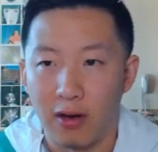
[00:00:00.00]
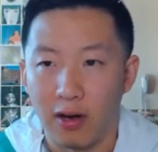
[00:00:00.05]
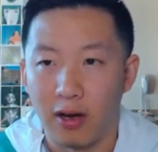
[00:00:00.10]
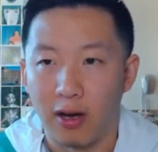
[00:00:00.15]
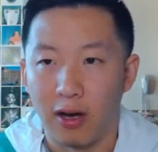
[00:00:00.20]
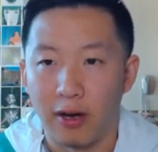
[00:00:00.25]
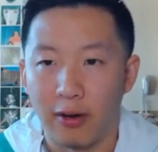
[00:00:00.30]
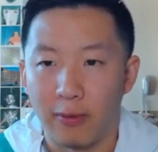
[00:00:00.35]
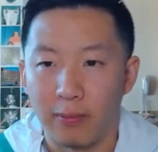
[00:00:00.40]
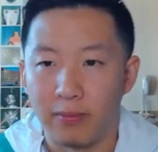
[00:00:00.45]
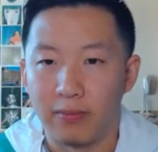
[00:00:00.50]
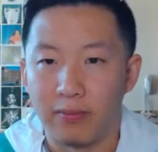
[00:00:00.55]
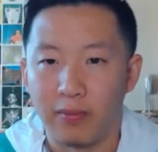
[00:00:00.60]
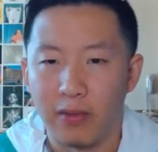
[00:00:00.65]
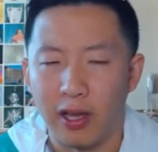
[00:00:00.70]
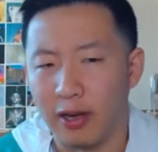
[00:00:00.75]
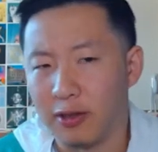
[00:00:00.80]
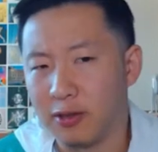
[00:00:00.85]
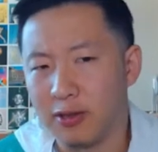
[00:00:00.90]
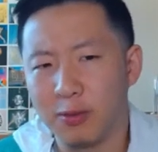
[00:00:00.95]

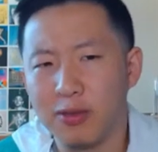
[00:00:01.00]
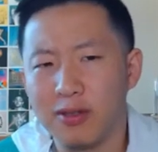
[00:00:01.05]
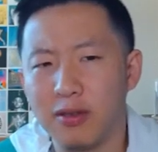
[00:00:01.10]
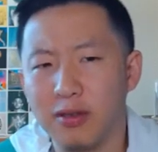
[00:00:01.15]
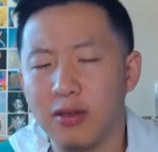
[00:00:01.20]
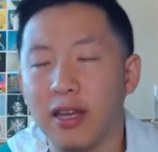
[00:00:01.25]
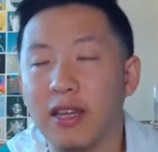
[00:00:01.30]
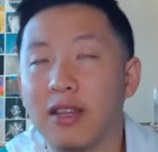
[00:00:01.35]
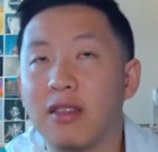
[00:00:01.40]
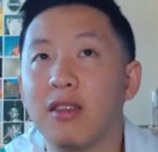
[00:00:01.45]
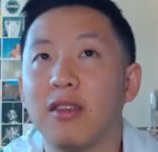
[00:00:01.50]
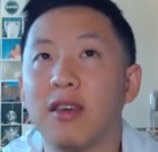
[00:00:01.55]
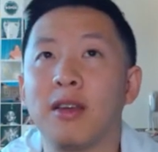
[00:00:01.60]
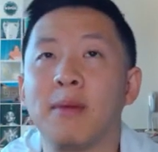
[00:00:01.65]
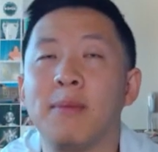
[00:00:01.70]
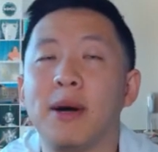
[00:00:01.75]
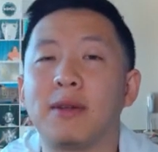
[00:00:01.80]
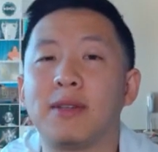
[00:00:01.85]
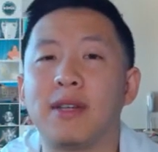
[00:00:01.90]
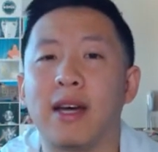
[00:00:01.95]
Yeah, I just wasn't, like, the thing
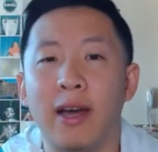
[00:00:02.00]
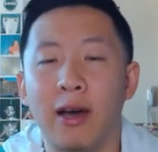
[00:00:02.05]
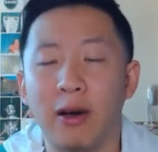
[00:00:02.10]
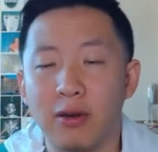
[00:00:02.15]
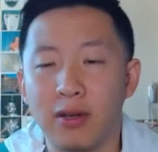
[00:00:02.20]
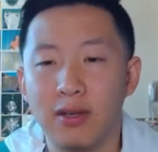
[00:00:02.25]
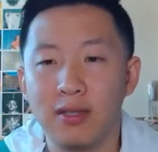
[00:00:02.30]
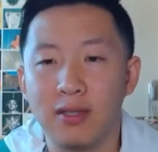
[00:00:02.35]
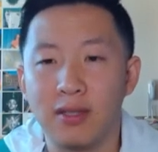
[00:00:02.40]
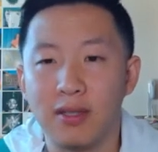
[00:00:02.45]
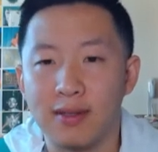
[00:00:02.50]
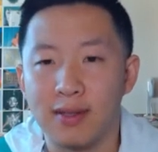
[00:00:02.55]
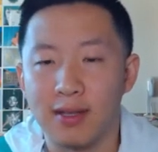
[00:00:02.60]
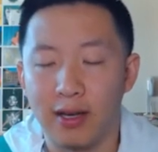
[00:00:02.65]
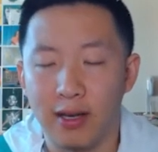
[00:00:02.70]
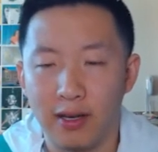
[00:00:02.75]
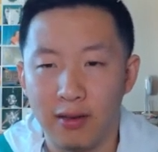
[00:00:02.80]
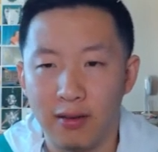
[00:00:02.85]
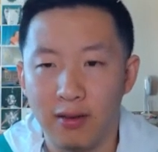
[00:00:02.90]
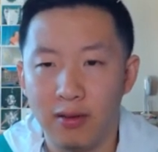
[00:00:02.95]
about Dialgas is
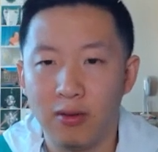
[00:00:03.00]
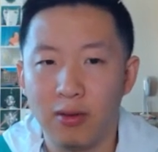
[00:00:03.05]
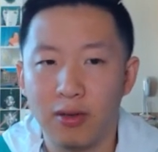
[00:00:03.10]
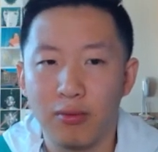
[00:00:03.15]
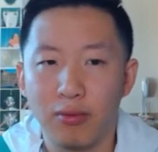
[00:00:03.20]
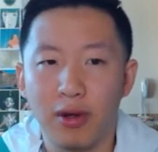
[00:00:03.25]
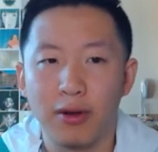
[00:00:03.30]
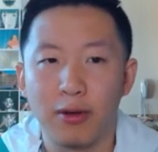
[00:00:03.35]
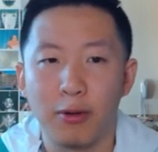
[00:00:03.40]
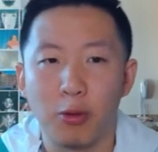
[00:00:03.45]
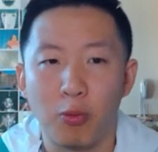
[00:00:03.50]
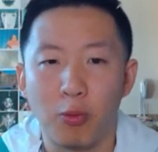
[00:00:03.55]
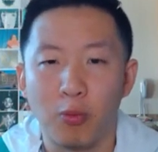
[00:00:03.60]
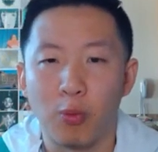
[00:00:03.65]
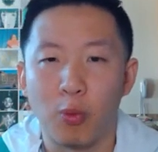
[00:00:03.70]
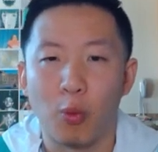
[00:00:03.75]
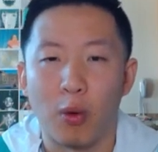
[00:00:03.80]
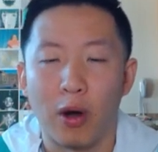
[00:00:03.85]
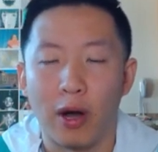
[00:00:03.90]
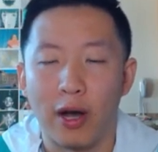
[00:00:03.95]
that you can run a
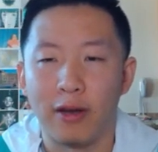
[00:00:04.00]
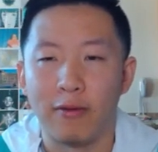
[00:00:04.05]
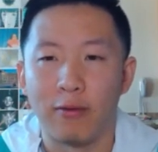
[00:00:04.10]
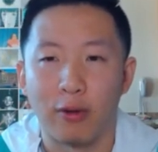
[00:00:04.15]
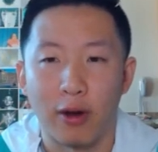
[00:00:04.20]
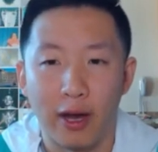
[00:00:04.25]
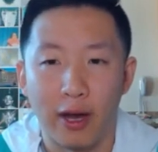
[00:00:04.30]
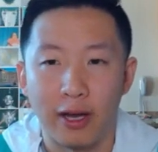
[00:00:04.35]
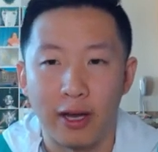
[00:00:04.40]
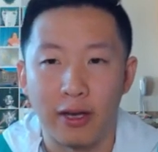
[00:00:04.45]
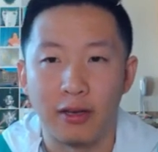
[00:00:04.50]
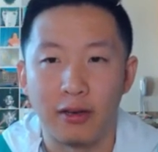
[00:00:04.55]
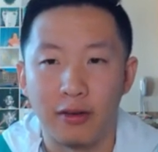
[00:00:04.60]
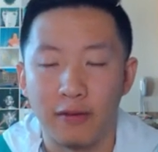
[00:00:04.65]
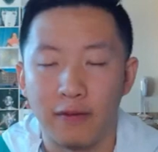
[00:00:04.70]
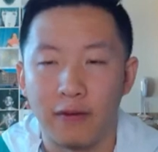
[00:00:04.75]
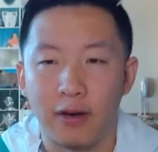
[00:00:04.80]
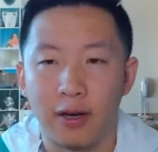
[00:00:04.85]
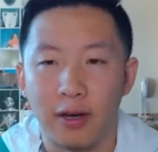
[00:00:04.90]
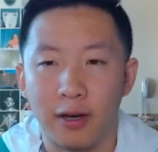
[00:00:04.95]
wide variety
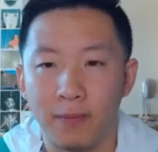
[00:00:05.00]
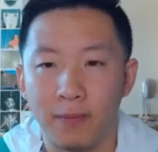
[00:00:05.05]
of,